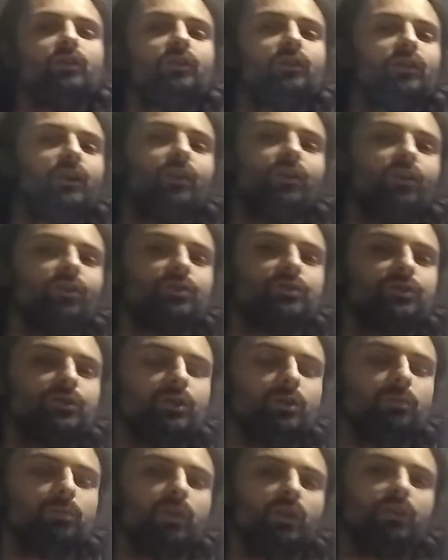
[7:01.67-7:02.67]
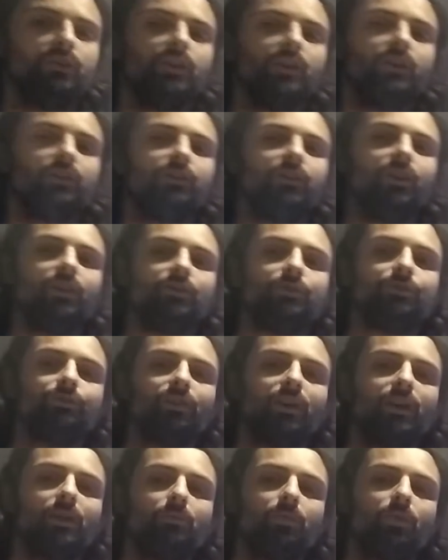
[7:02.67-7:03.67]
They're not stupid, they're
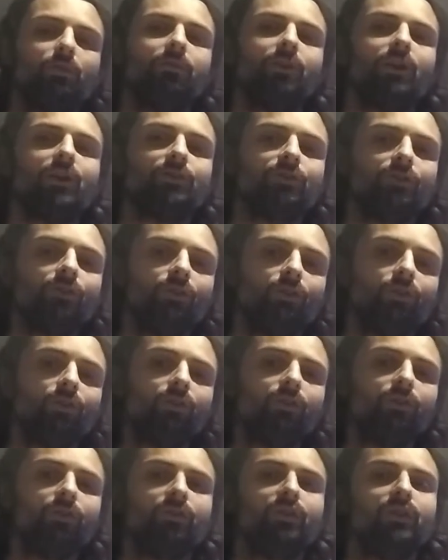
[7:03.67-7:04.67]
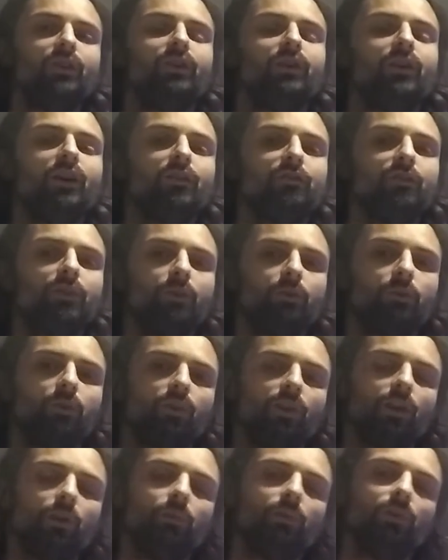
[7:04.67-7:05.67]
trained professionals. I think
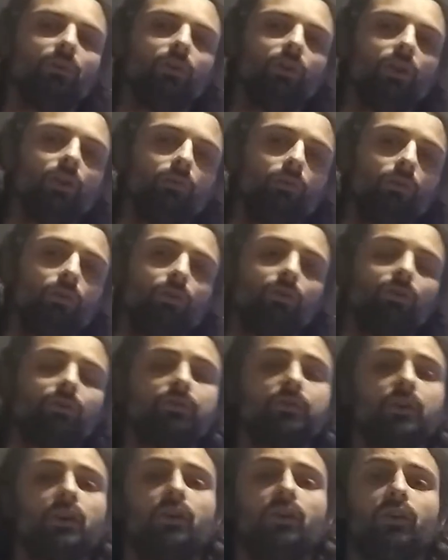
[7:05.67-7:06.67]
what they were doing was they